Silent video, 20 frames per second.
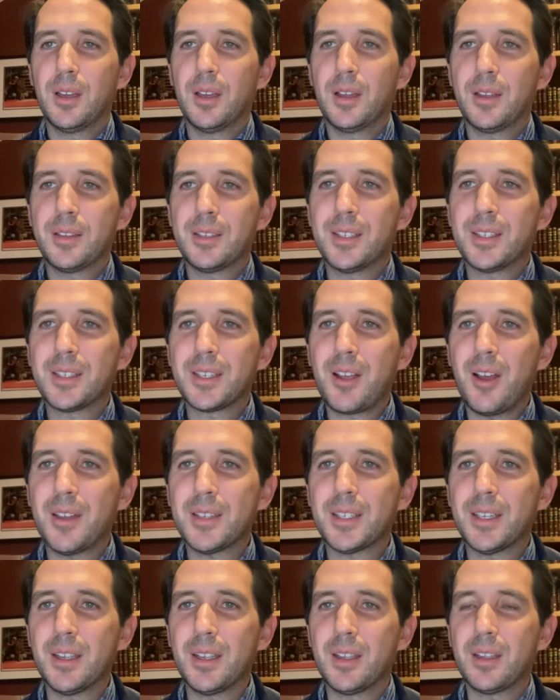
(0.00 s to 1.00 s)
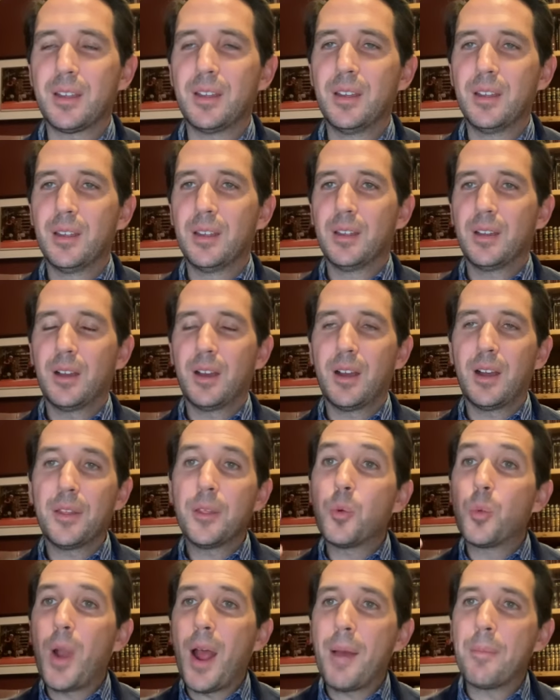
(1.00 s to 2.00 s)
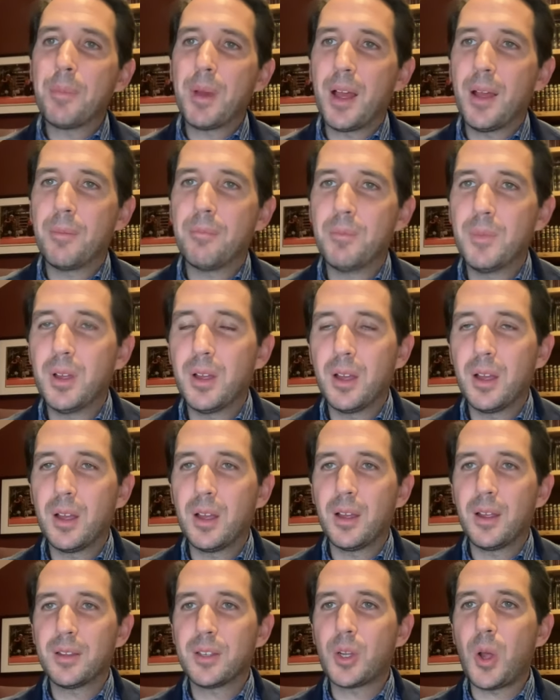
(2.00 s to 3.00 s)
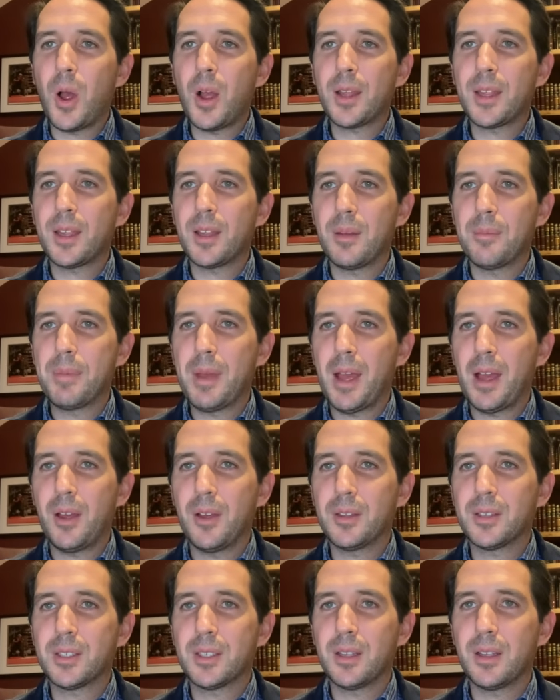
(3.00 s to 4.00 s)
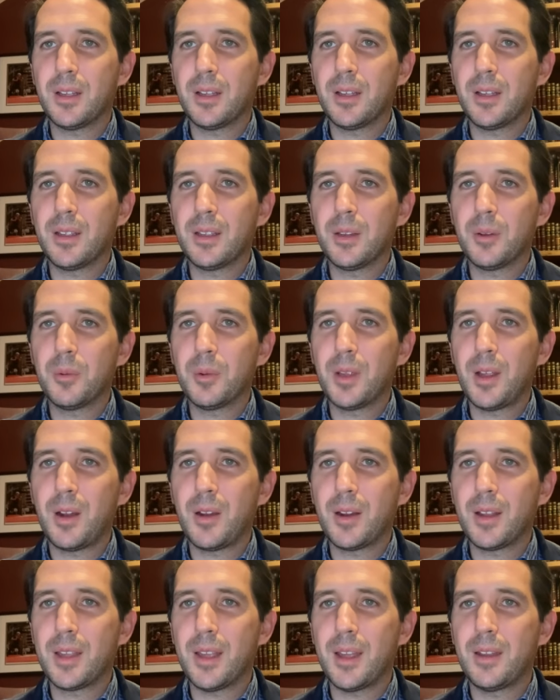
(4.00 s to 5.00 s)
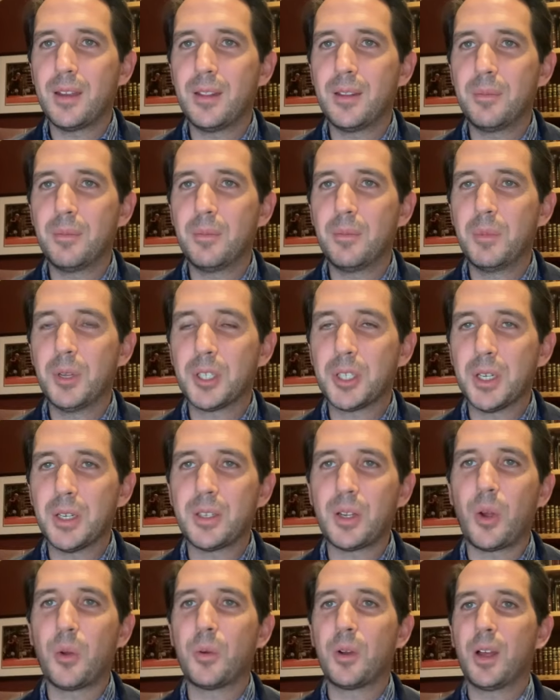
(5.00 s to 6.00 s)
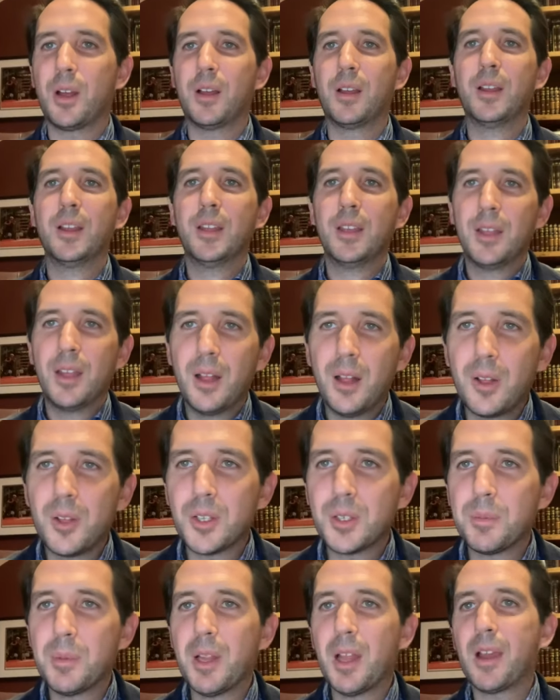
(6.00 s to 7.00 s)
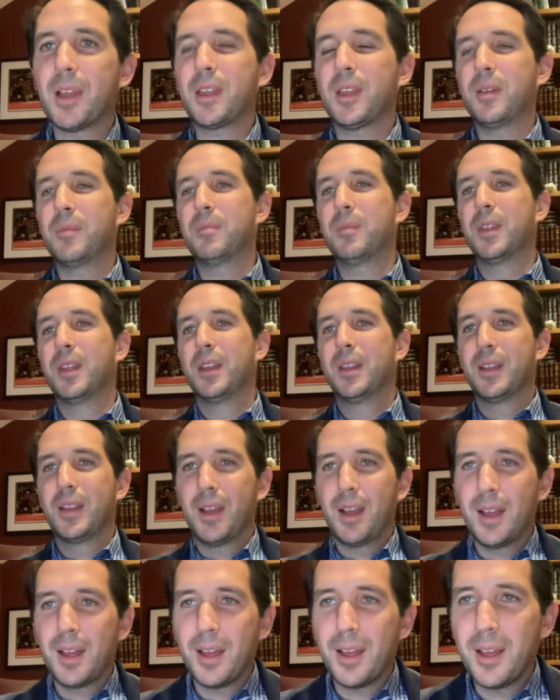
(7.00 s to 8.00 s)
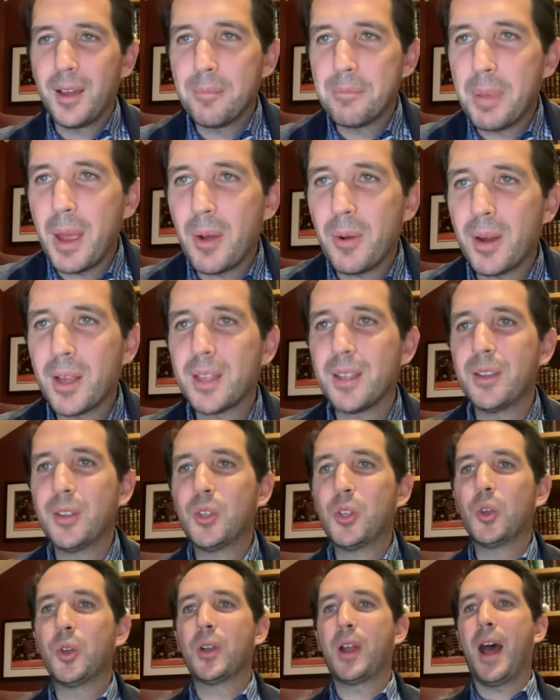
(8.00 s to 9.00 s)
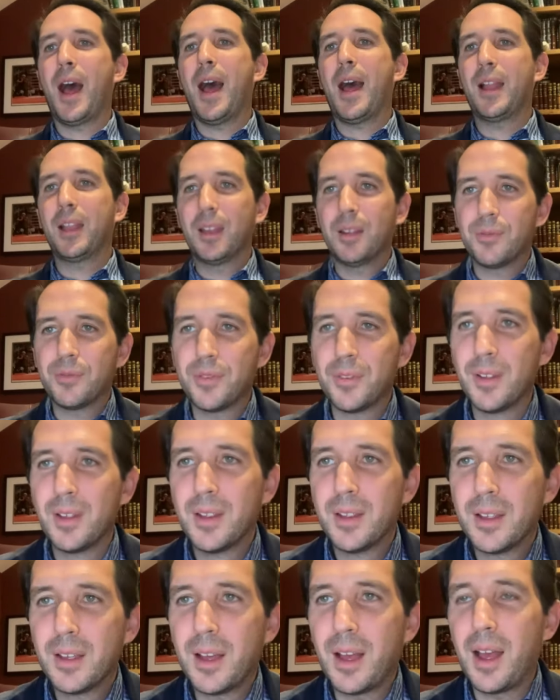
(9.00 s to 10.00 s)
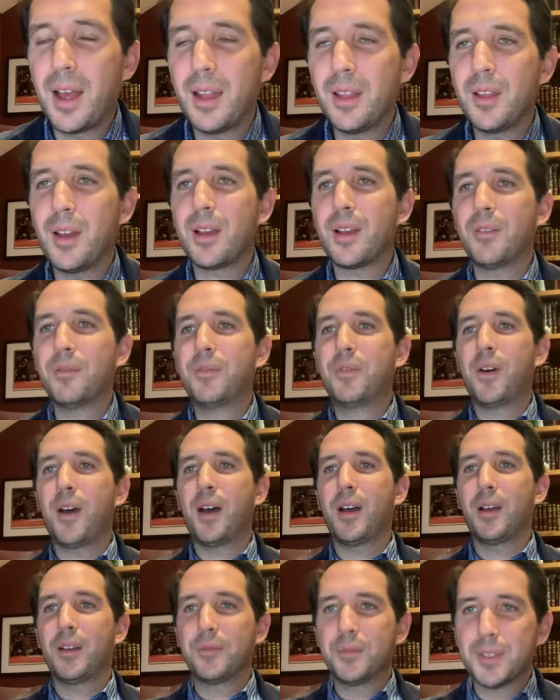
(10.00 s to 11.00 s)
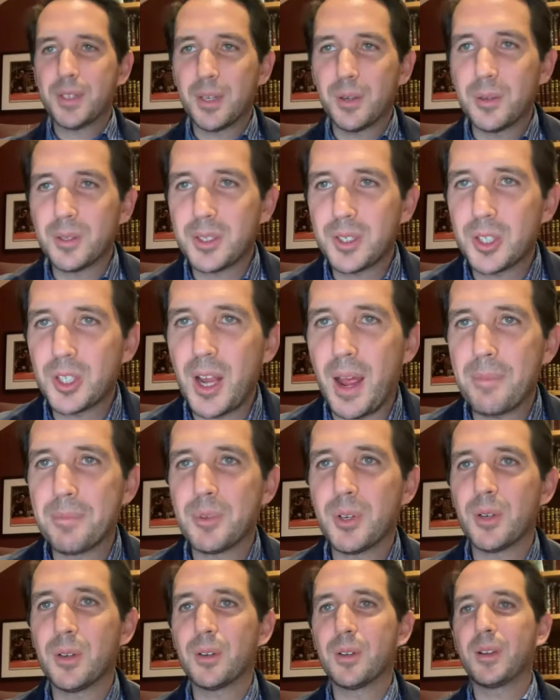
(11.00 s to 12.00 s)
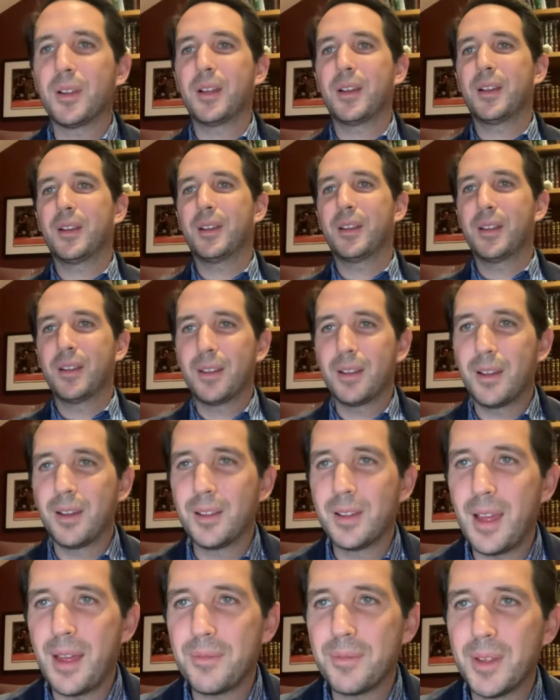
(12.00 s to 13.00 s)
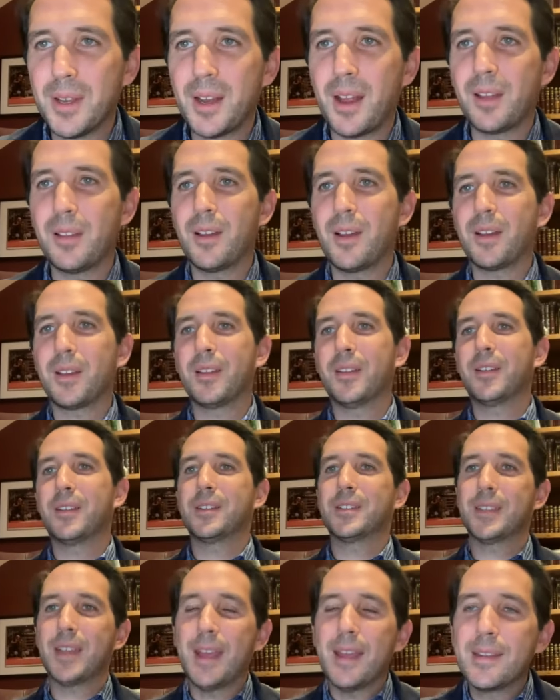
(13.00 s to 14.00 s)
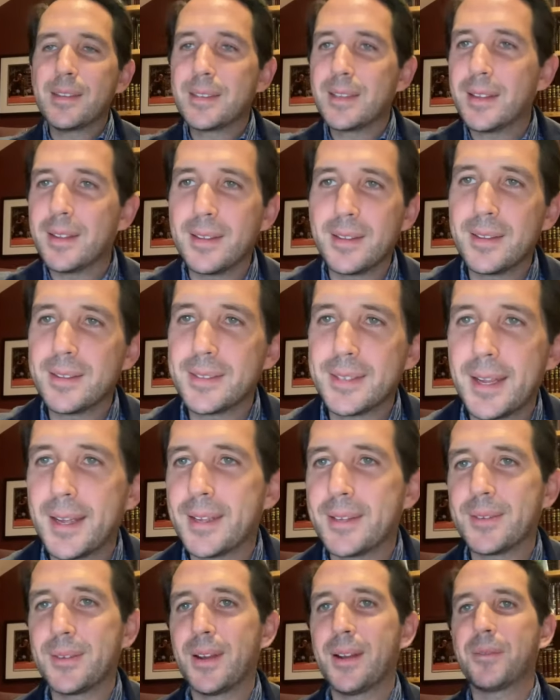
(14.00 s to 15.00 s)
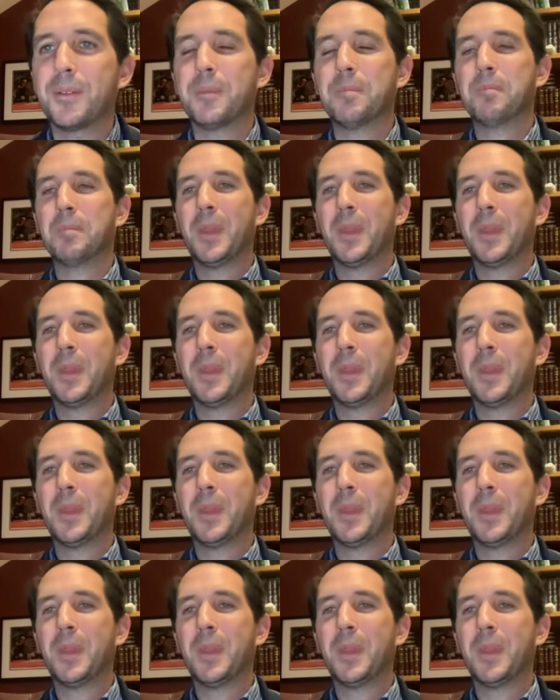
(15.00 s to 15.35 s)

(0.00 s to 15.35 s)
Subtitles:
discussing the Rambam talking about, here we are again in the Mishneh Torah, Hilchos Malachim, Perek Yud Aleph, Halacha Vav, so it's chapter 11, Halacha, stanza 6, whatever,